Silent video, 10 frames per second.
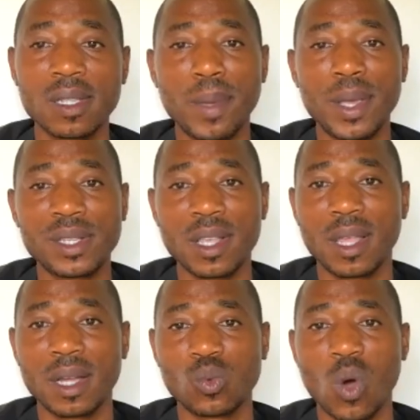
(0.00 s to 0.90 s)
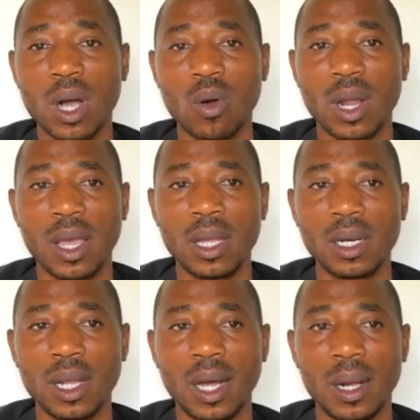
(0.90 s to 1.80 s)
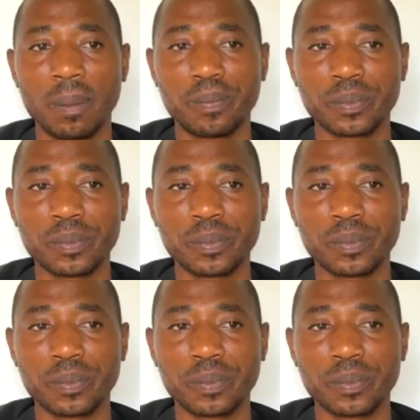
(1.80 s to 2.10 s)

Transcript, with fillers: the message that we're gonna end. uh,